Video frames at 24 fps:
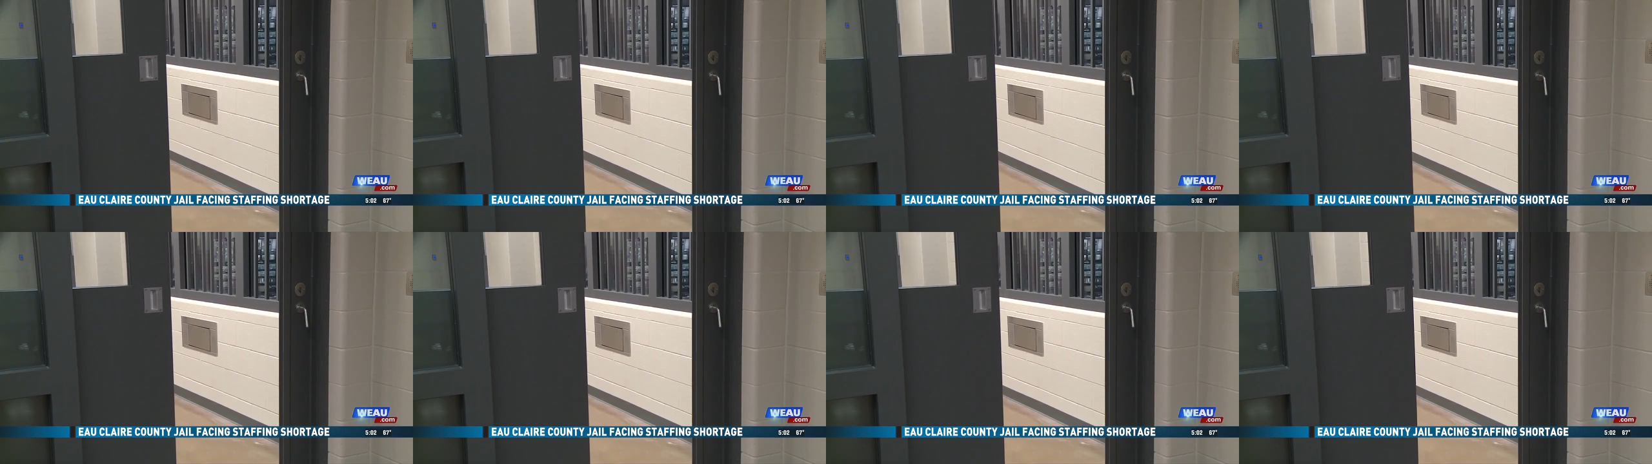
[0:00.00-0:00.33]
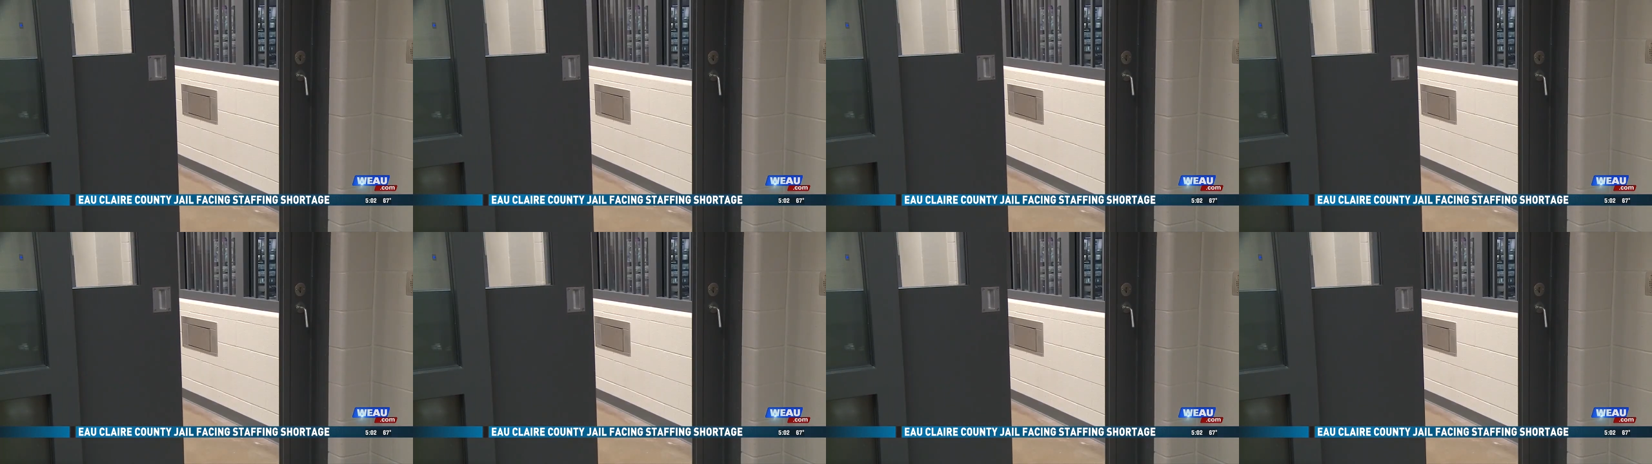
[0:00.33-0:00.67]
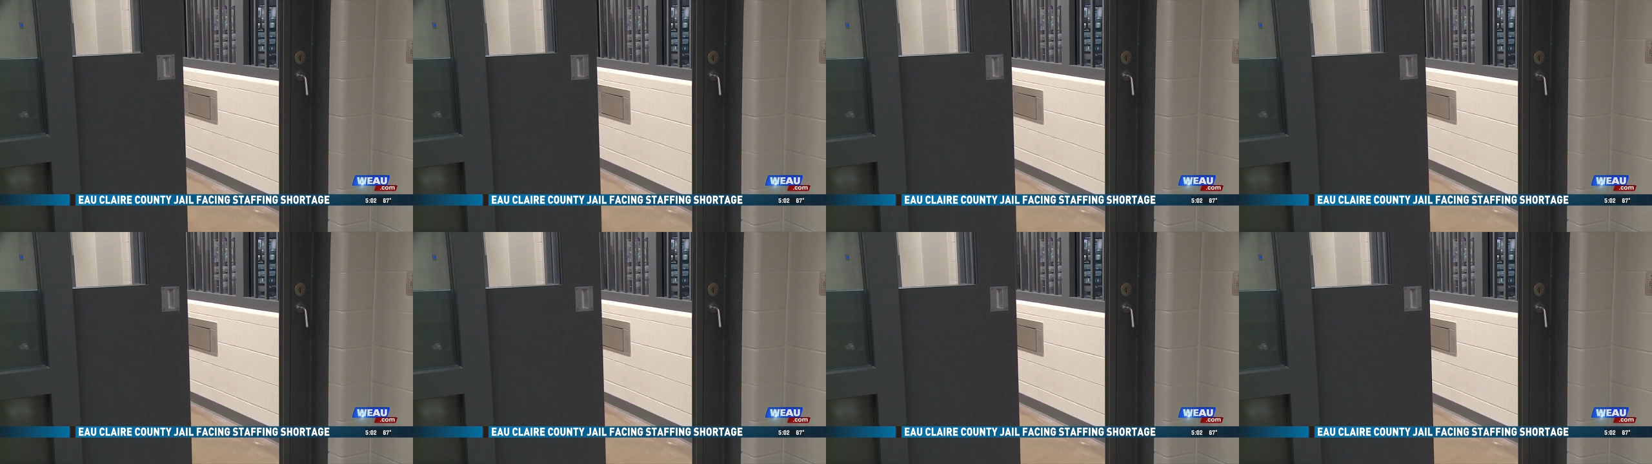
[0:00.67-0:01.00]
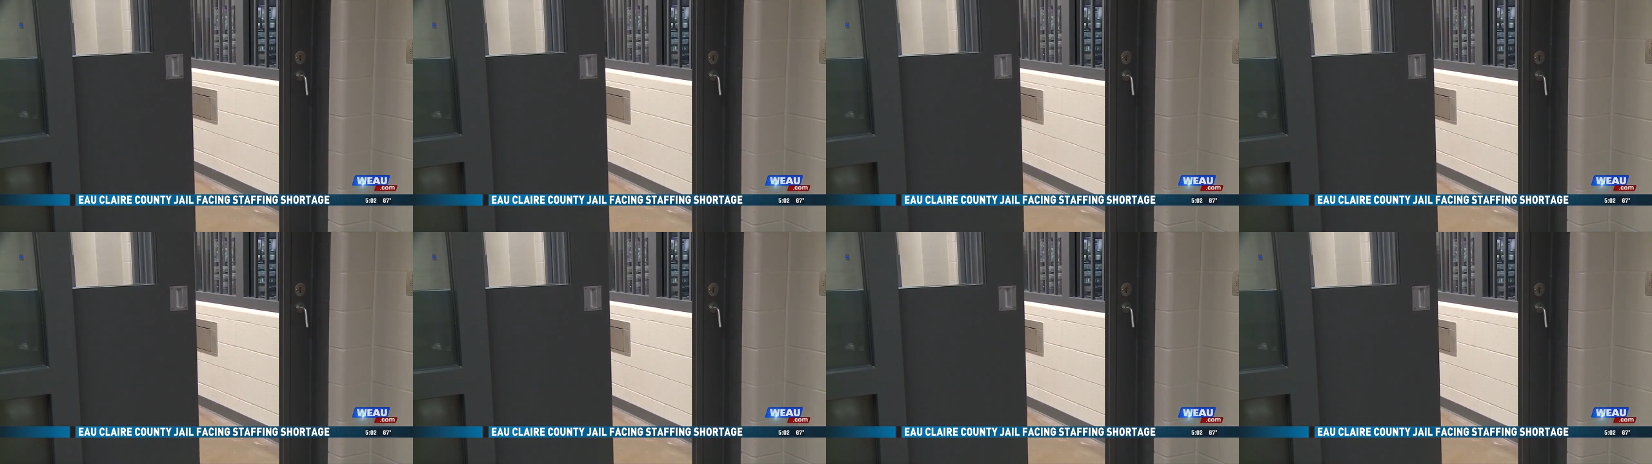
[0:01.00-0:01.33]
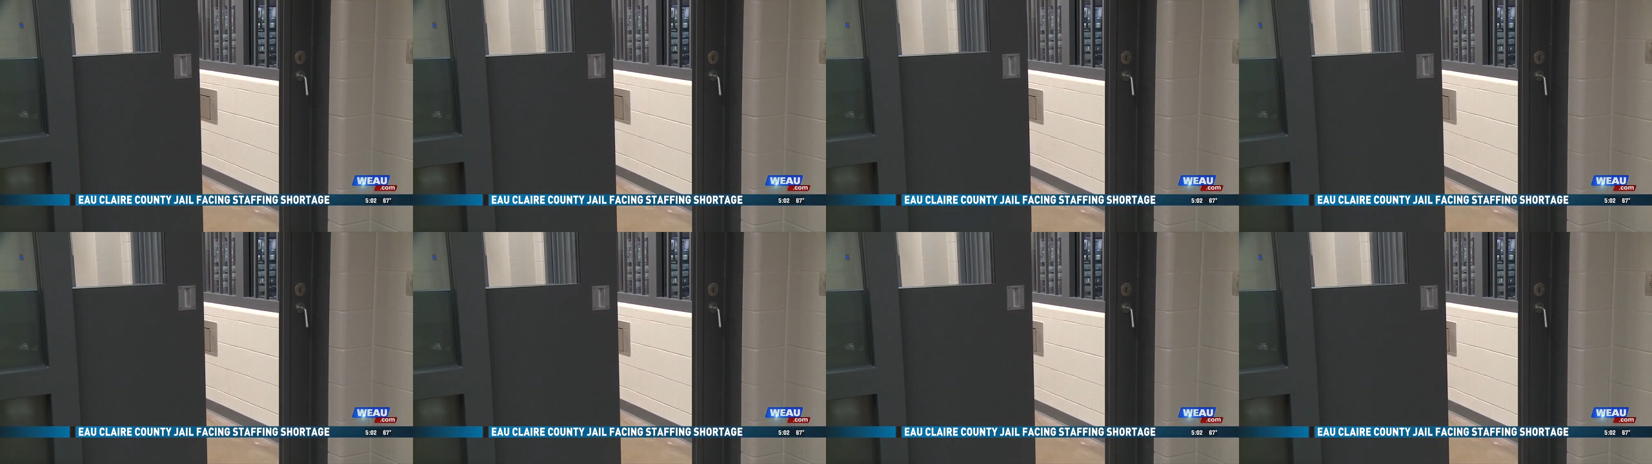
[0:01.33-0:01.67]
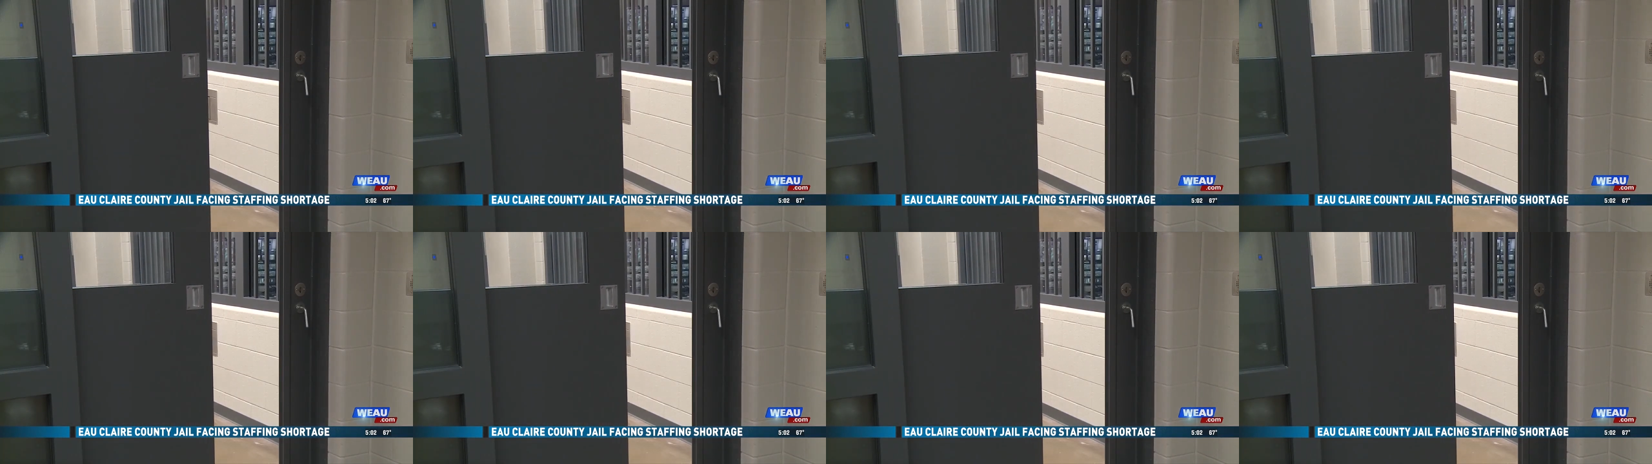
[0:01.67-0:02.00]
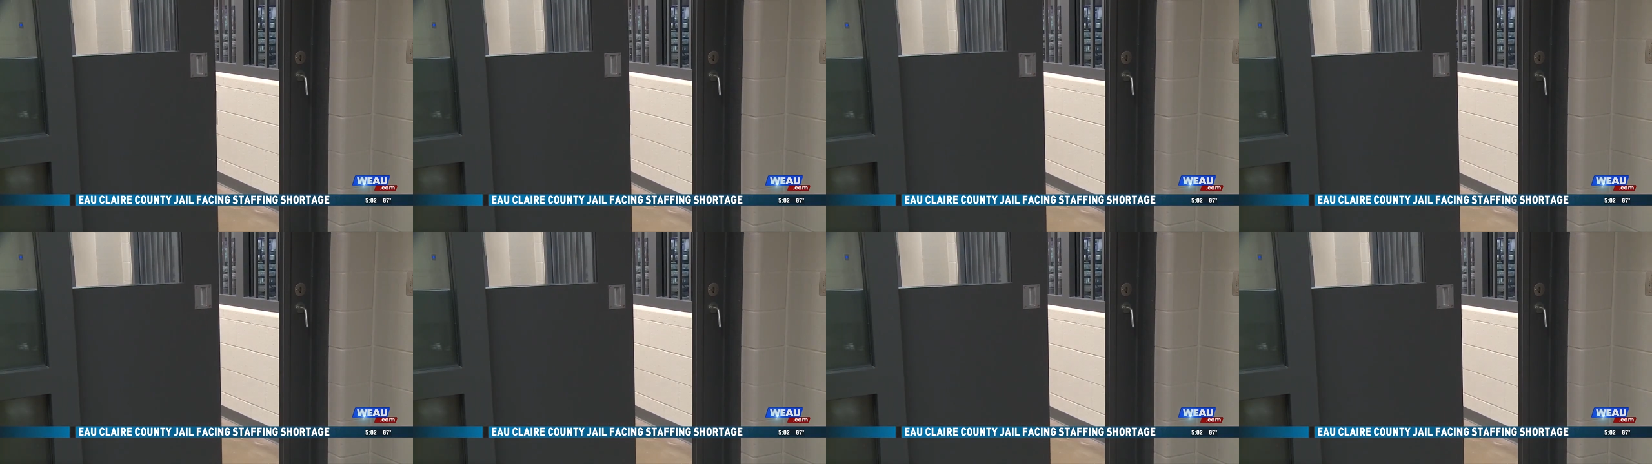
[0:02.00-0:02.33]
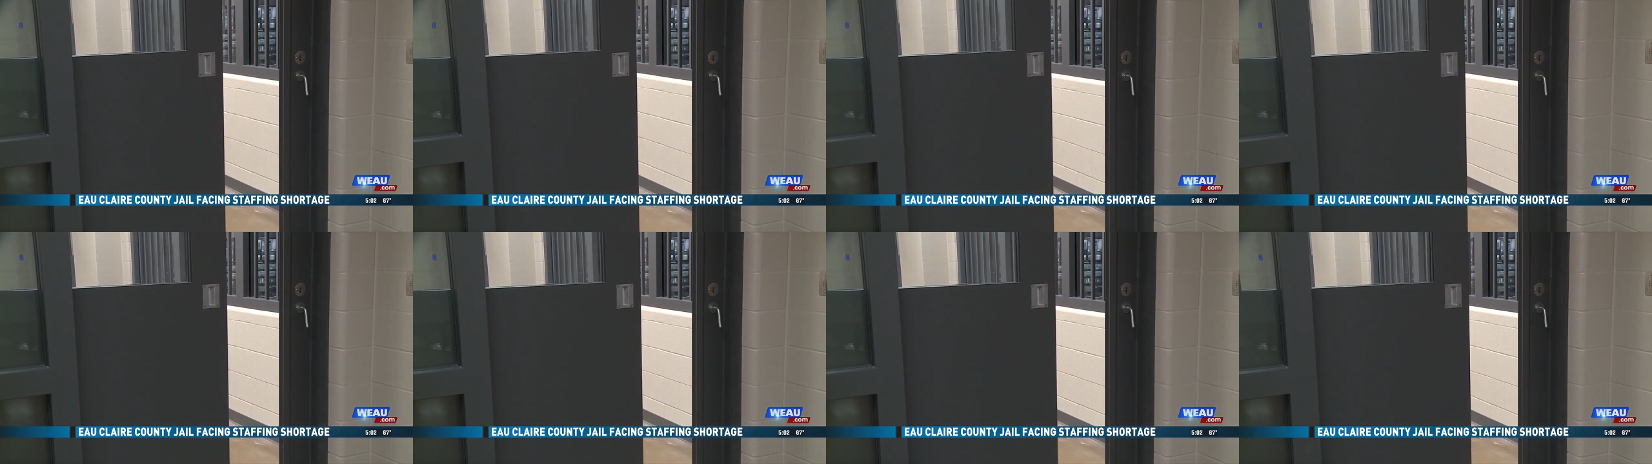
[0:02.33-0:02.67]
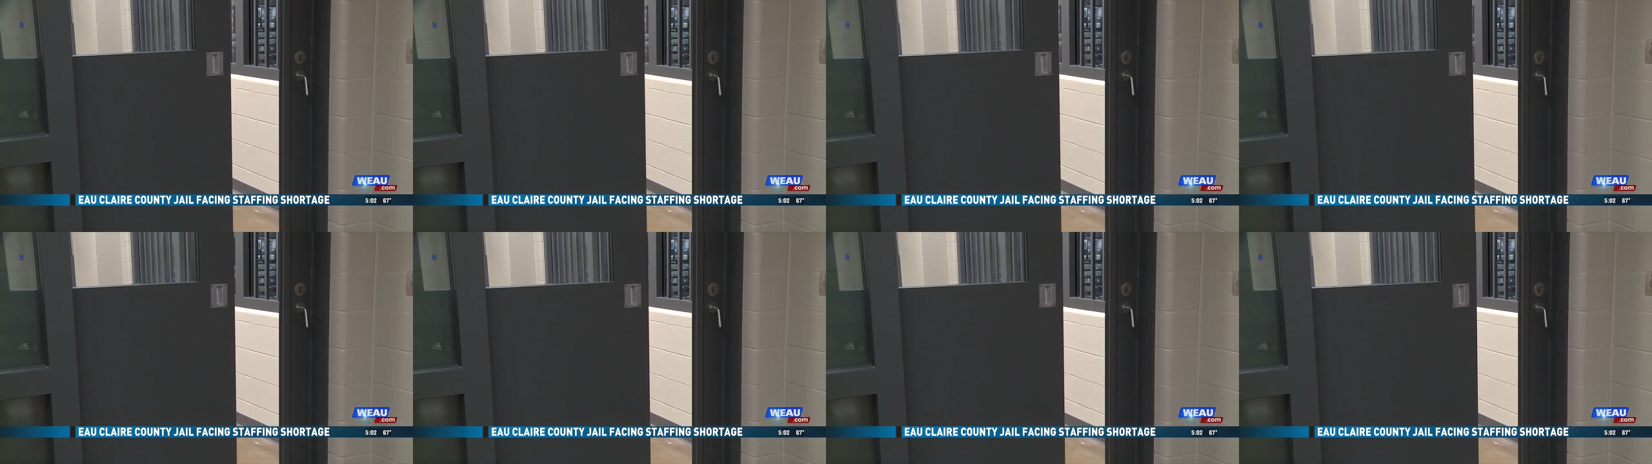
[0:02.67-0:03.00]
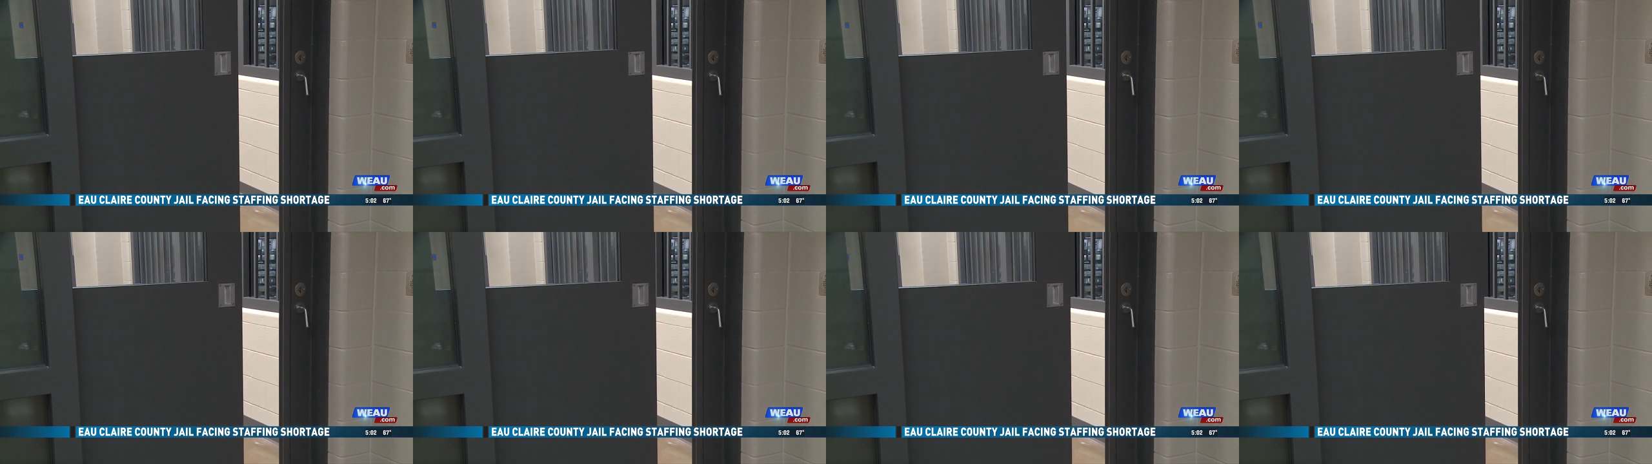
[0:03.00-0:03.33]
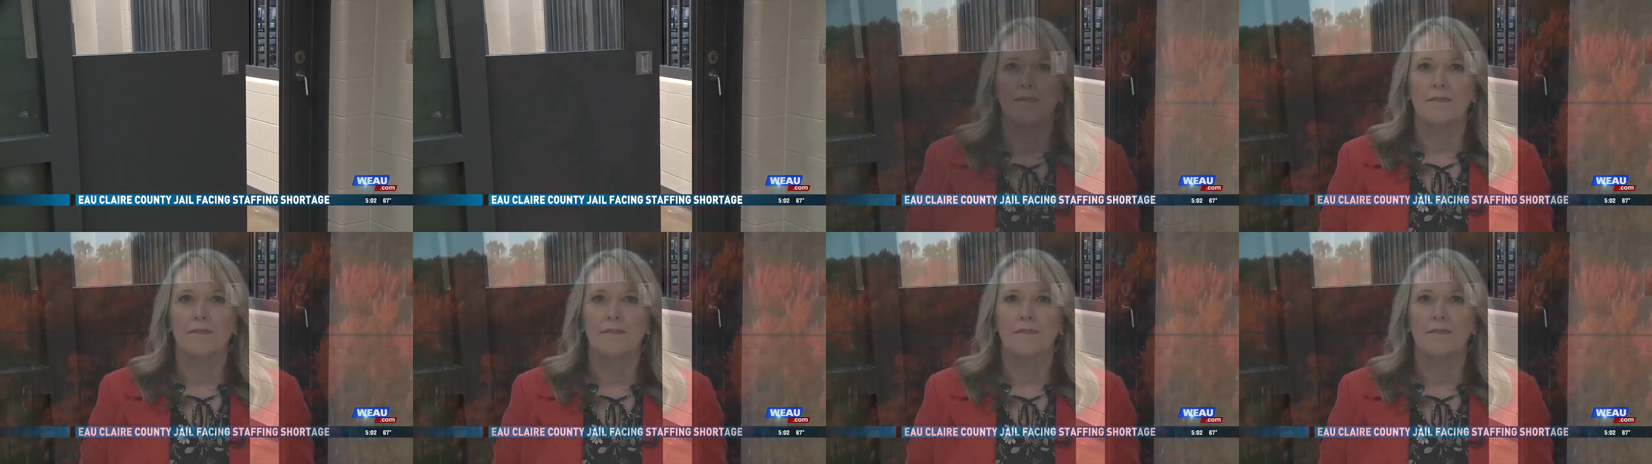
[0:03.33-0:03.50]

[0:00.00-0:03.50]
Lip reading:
No face is visible, so there are no lips to read.